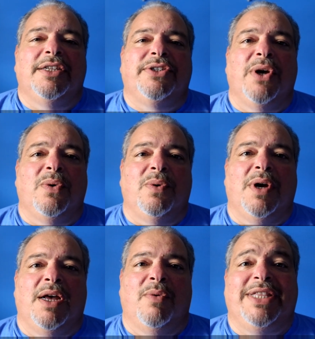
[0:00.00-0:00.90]
So
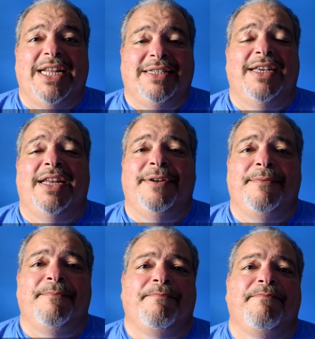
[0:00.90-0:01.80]
uh, with that said,
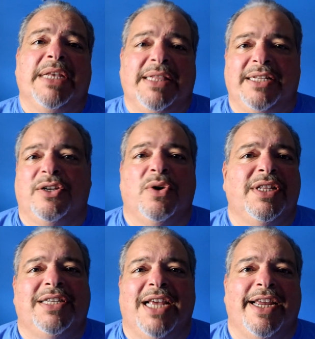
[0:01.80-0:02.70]
let's go to
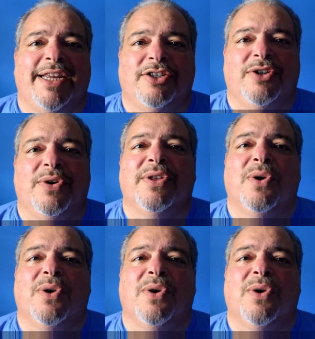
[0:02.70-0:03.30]
the tank and show you the